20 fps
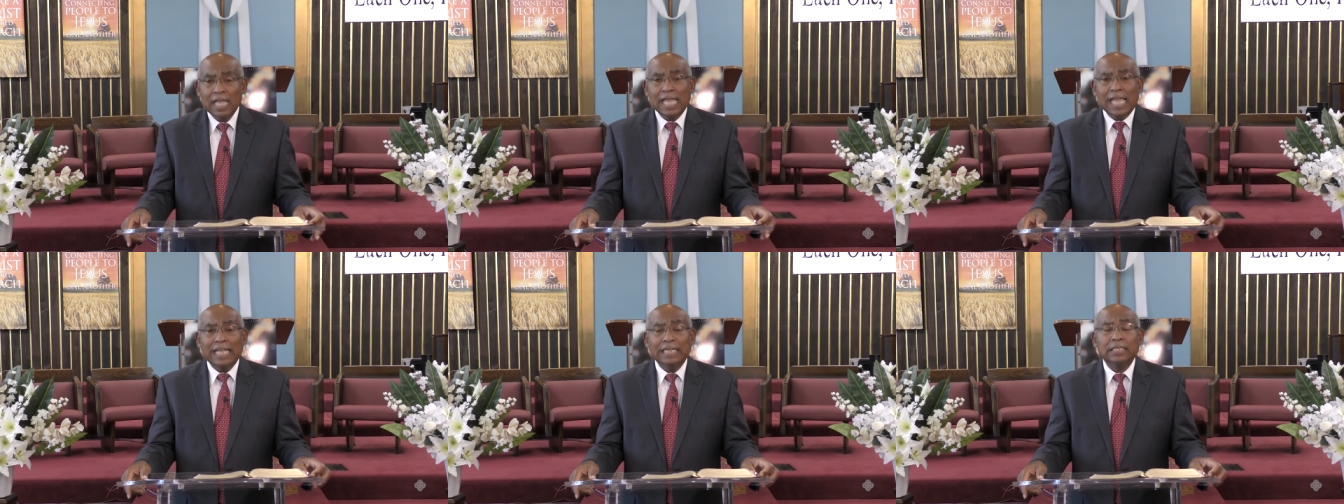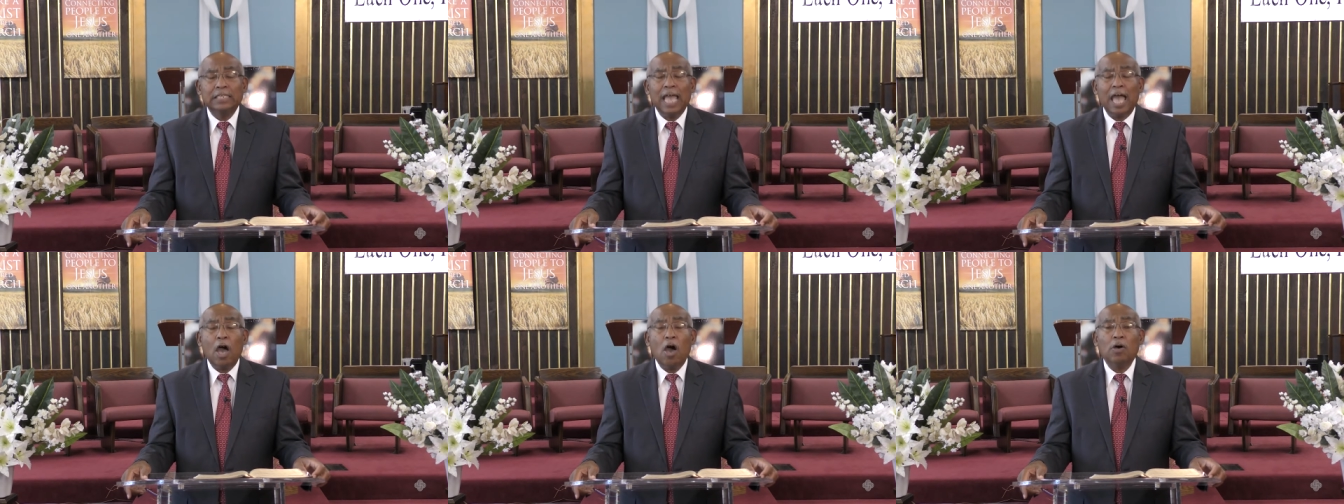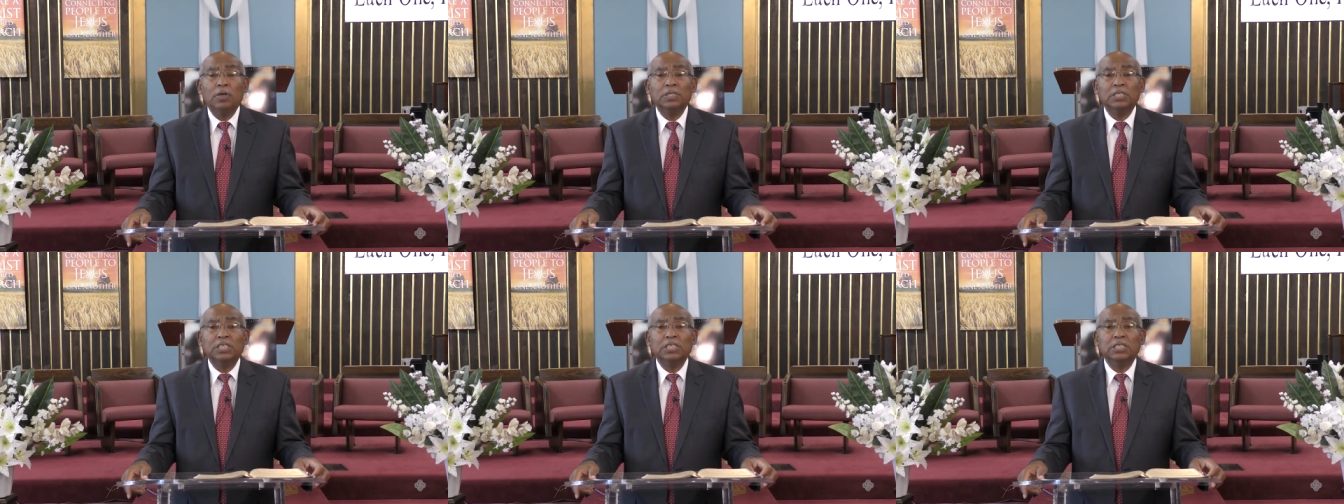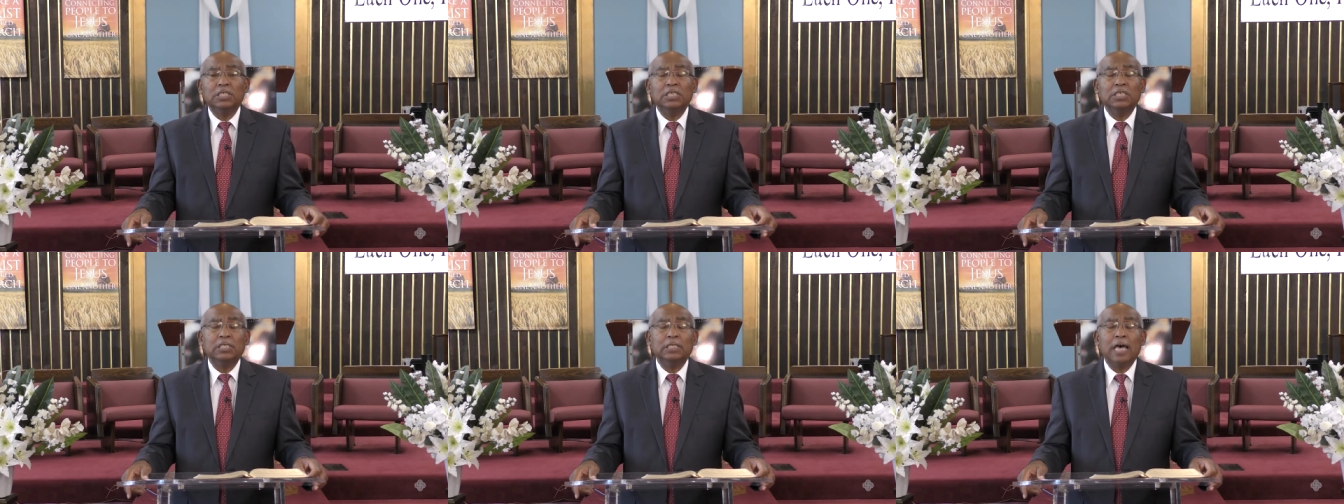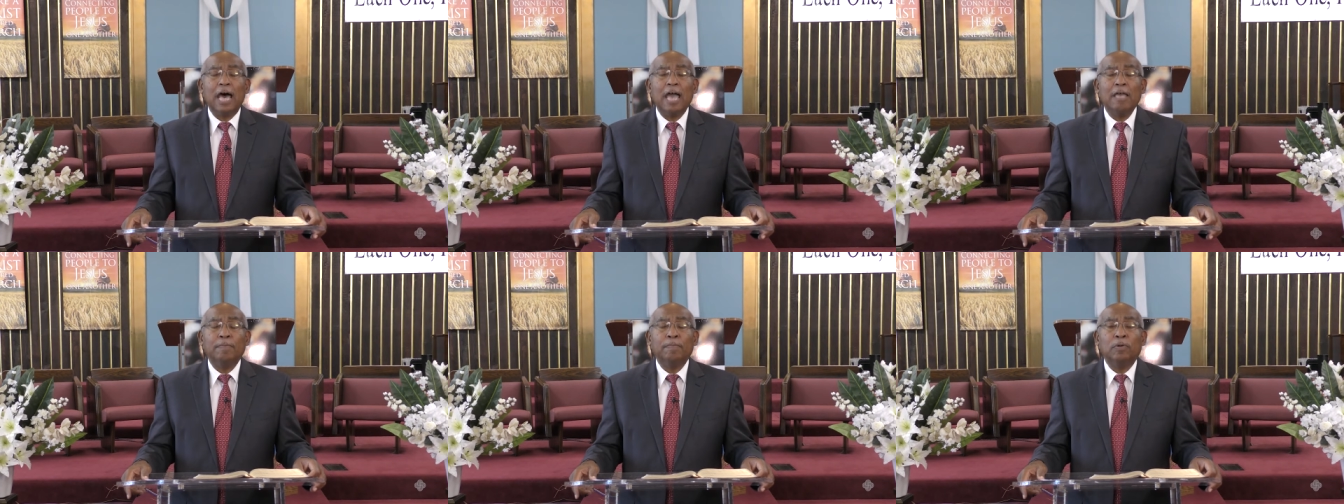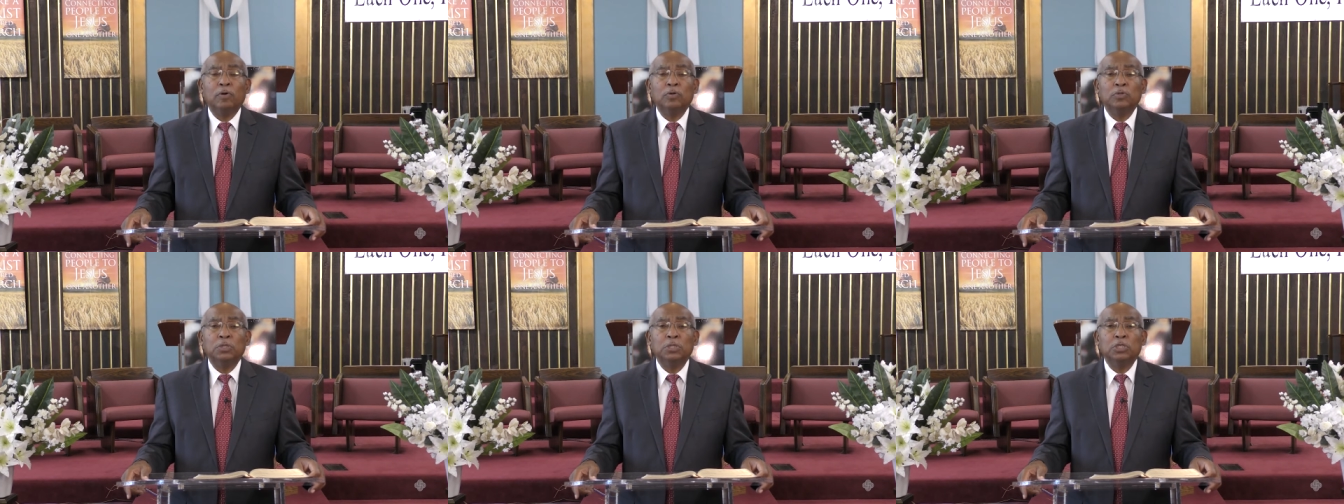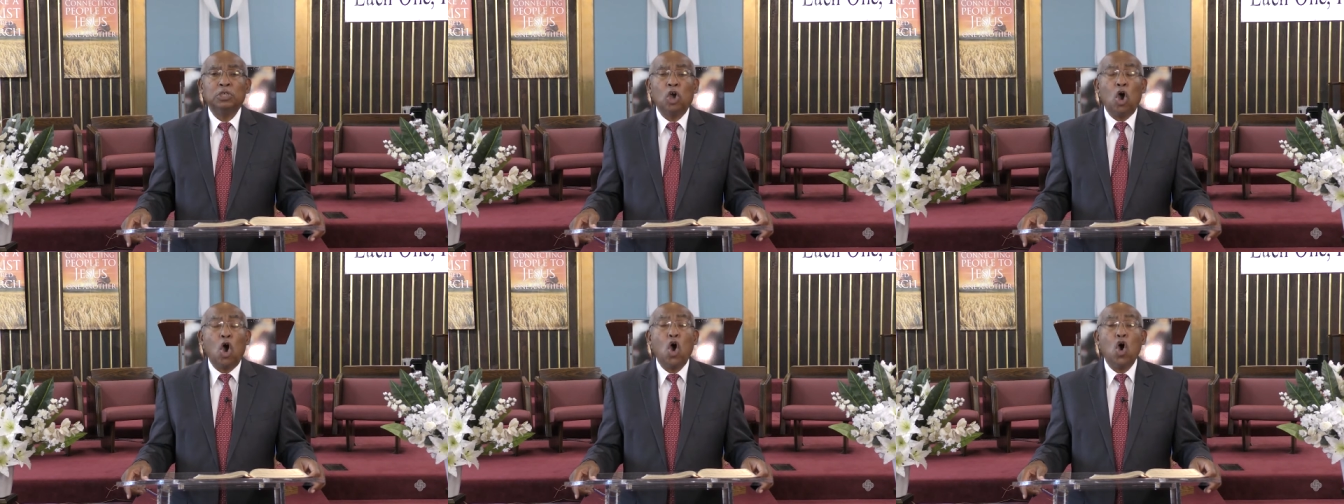he tells his
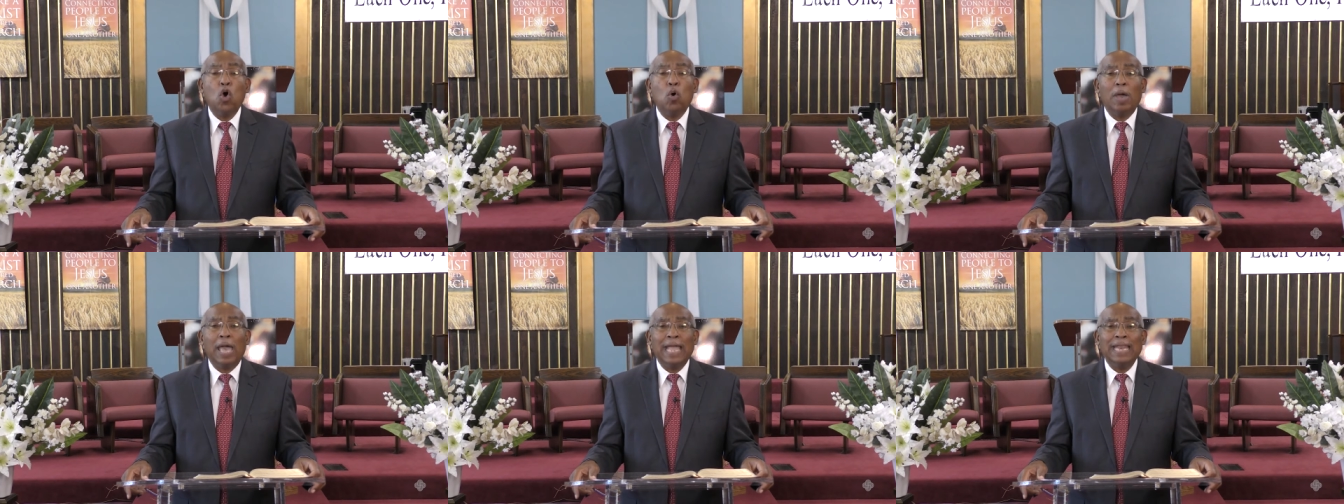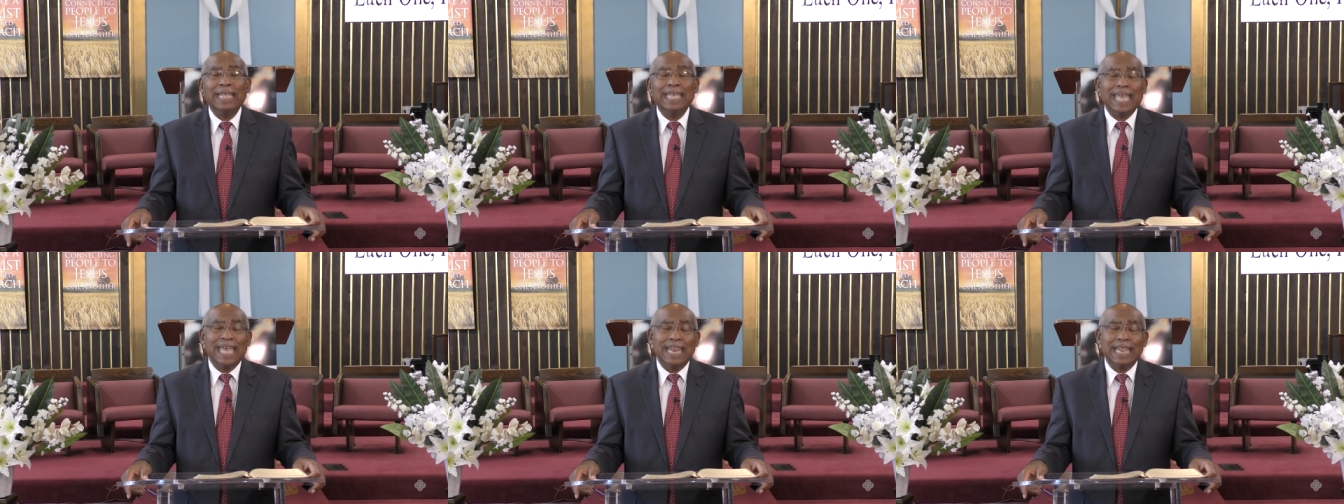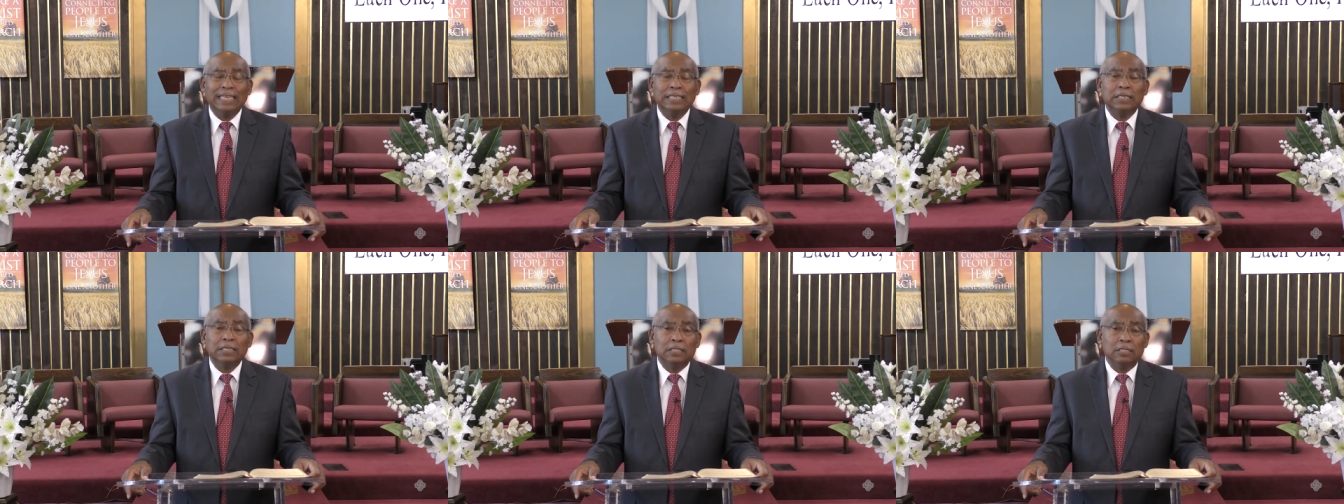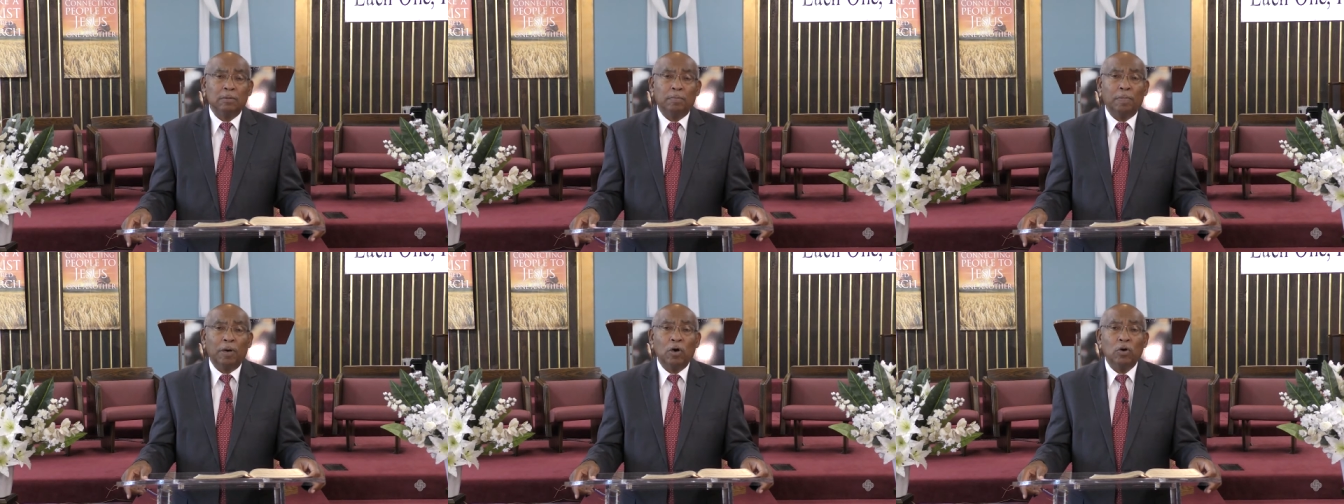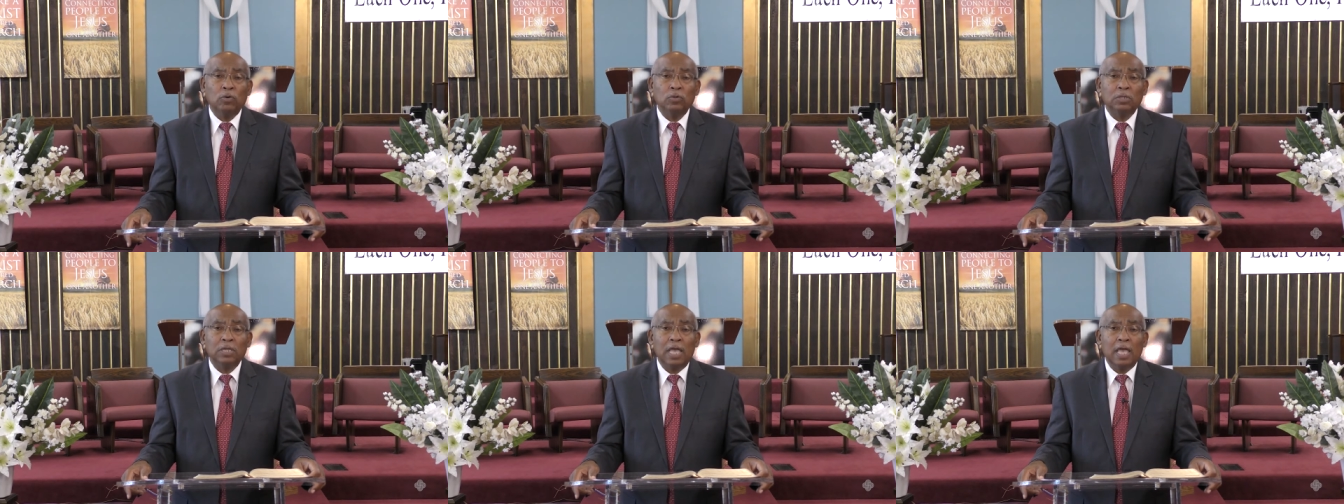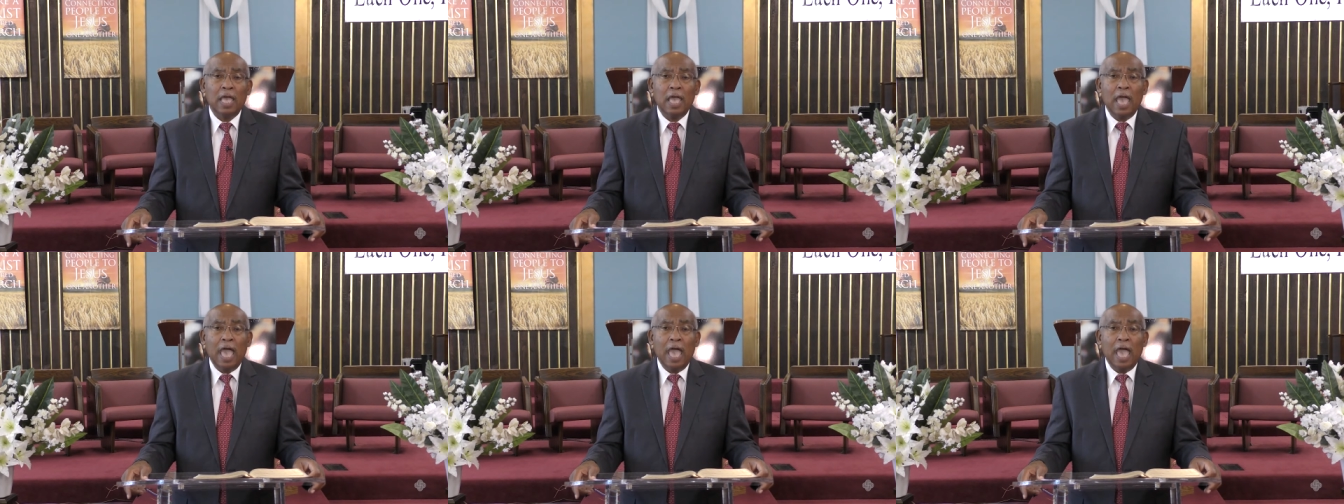disciples, Go and get into the boat